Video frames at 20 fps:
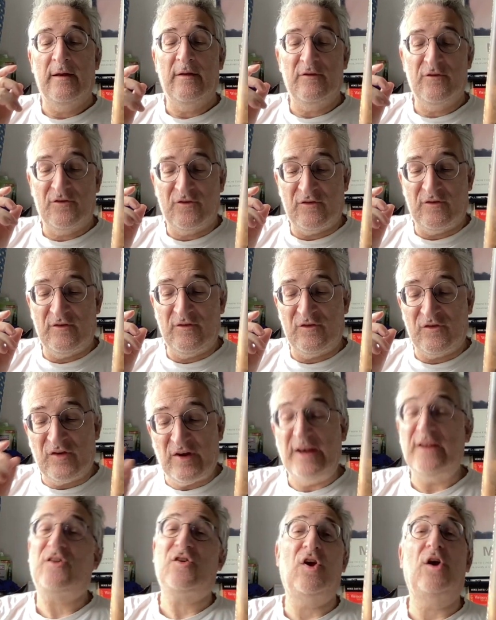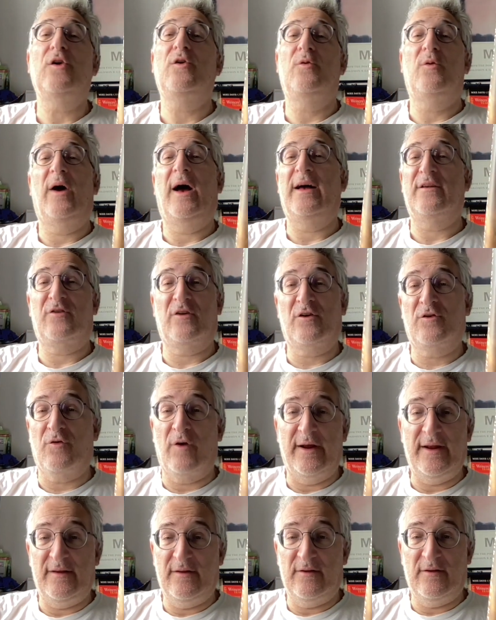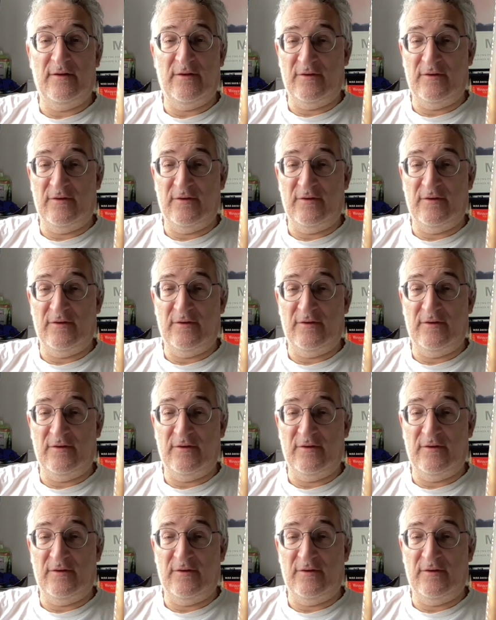She too has a great,